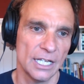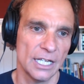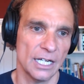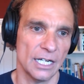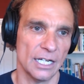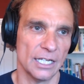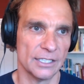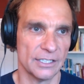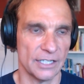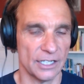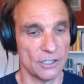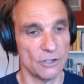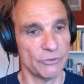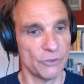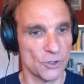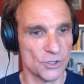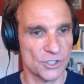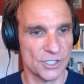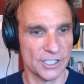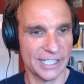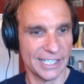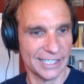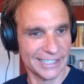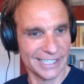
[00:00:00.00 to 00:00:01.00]
and then of course
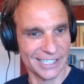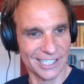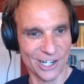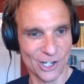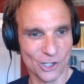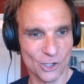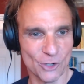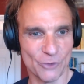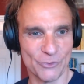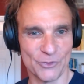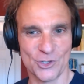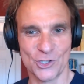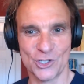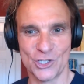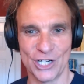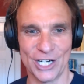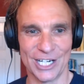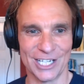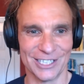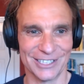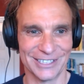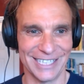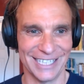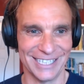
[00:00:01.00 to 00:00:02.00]
you can get out of the jail
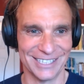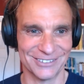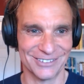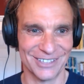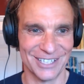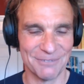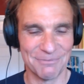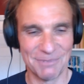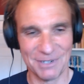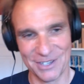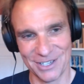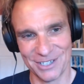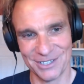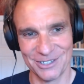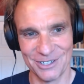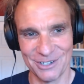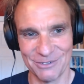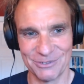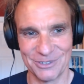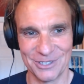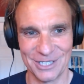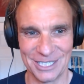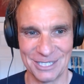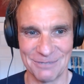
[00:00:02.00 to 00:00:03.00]
again, right? But then you have
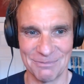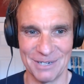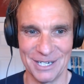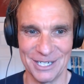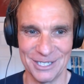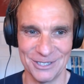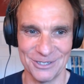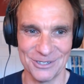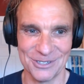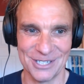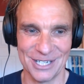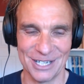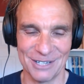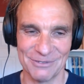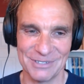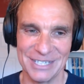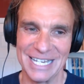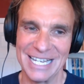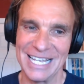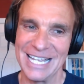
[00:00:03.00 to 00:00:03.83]
to explain yourselves.